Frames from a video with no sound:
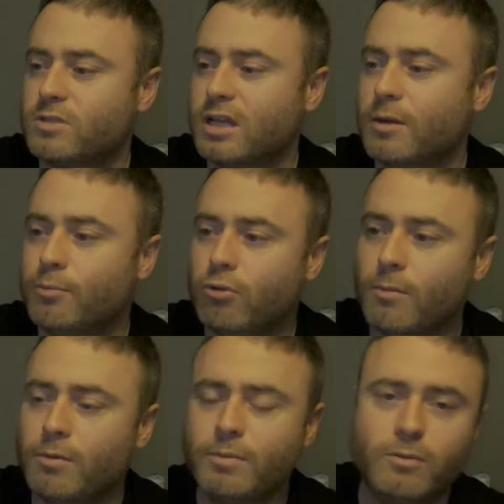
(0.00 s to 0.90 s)
There are
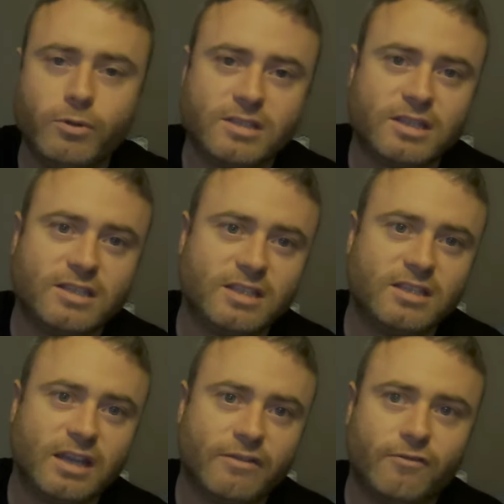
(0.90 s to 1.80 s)
probably whiskies in
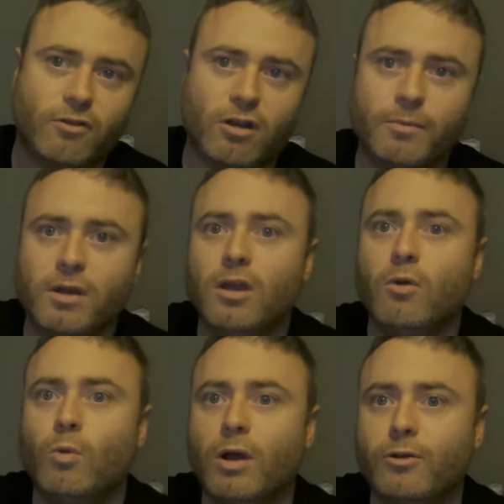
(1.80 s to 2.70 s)
there from
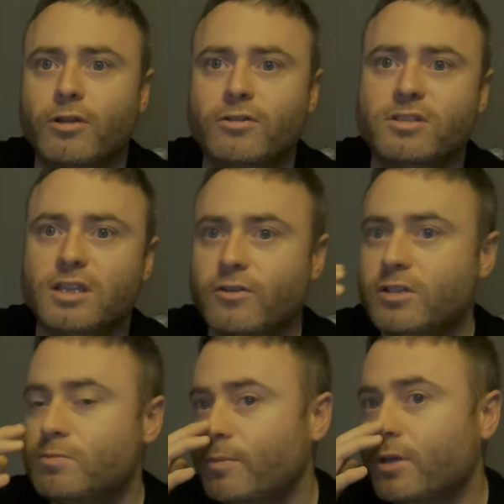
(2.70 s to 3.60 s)
well-known distilleries,
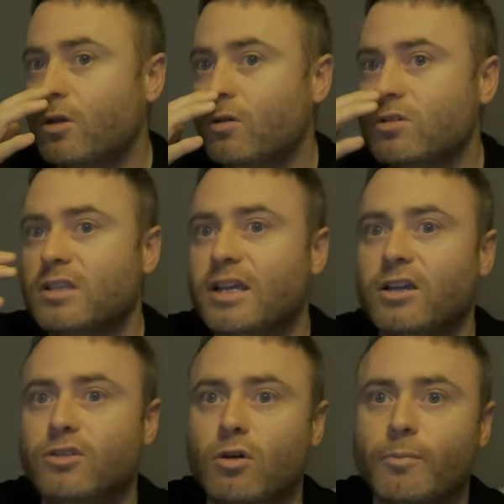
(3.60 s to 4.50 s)
but because they are
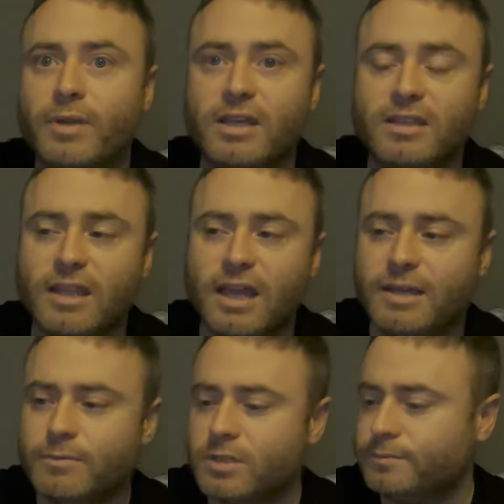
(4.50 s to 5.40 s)
not being named,